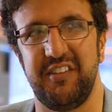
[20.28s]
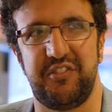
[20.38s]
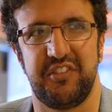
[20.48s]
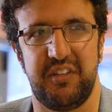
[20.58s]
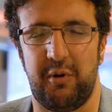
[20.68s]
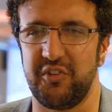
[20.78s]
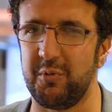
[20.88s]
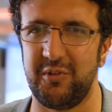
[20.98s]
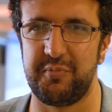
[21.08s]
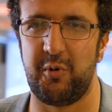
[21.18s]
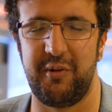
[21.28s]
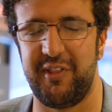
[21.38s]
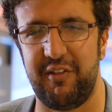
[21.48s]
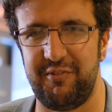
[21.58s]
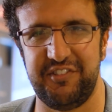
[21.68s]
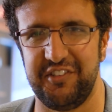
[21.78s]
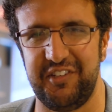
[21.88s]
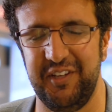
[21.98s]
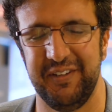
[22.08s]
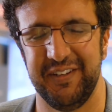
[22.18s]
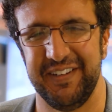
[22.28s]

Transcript: it's just impossible to support it without 360.